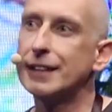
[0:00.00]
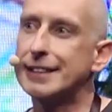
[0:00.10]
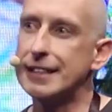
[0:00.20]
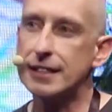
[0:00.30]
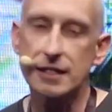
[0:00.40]

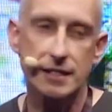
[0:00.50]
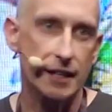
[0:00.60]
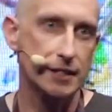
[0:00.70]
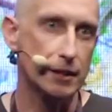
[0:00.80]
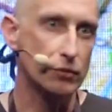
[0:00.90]
Decent
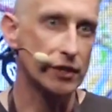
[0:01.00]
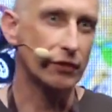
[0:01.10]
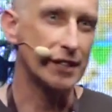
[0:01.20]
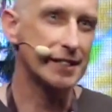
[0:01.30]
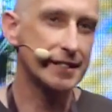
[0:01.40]
systems have
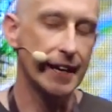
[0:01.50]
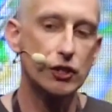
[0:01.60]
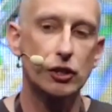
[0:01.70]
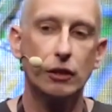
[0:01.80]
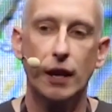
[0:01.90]
got
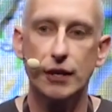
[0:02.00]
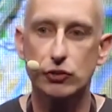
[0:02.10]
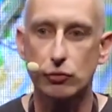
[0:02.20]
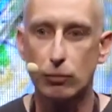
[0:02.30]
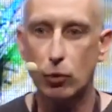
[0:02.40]

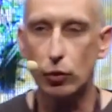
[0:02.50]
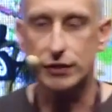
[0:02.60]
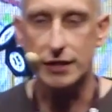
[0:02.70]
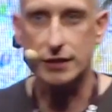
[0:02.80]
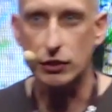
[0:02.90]
centralized remote
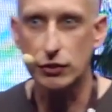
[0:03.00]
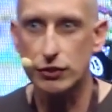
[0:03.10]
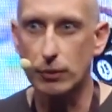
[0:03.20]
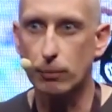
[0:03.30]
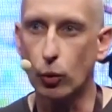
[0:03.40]
decision
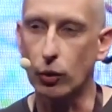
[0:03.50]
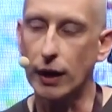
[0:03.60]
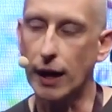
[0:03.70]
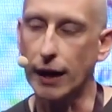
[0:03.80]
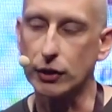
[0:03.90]
support
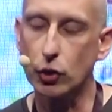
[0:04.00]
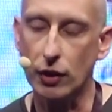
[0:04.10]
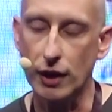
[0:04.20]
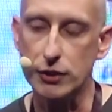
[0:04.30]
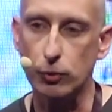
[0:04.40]
and
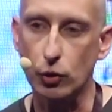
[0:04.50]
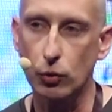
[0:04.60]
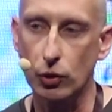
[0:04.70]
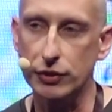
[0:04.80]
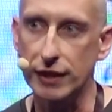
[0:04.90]
transport
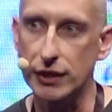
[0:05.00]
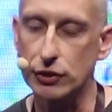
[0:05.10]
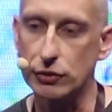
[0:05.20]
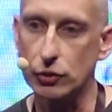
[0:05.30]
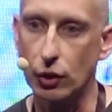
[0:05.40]
coordination to